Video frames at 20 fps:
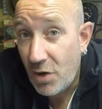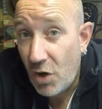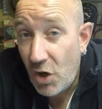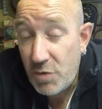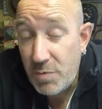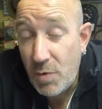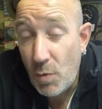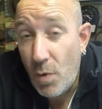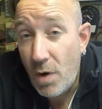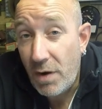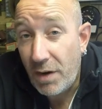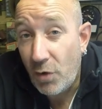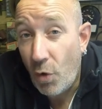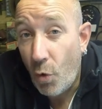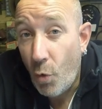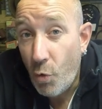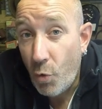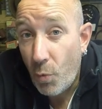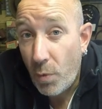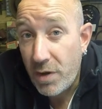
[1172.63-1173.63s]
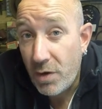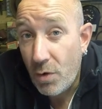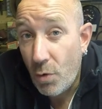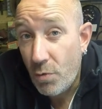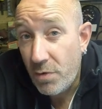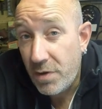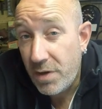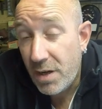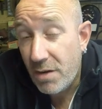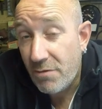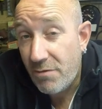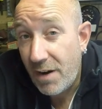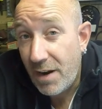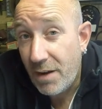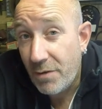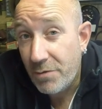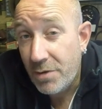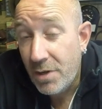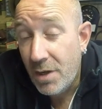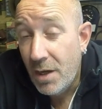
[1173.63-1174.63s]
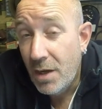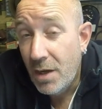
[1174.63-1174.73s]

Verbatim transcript: I should be working all the week, all year round.